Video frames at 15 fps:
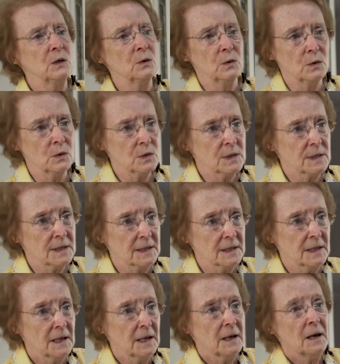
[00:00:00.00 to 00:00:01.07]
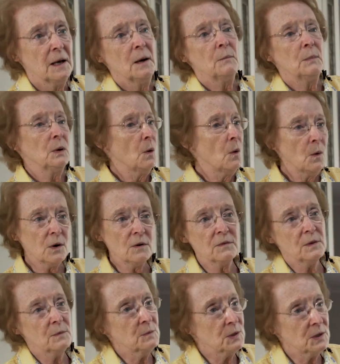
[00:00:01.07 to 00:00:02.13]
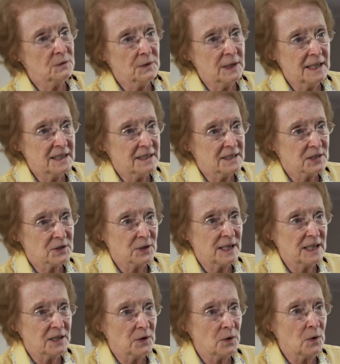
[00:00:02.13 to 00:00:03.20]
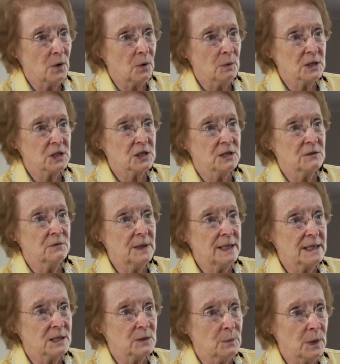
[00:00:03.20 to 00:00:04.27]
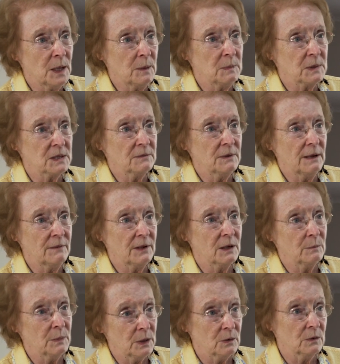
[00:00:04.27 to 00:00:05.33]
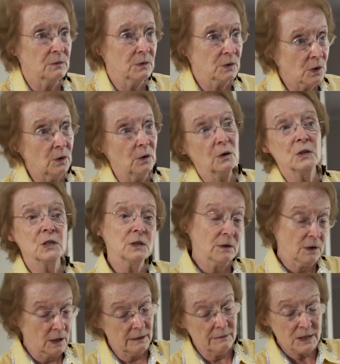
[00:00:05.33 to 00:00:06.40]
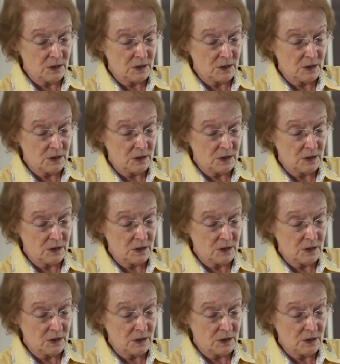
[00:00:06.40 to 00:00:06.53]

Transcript: doors, but all of them would have needed a screen door, which defeats the purpose of having a beautiful door, because you've got to have a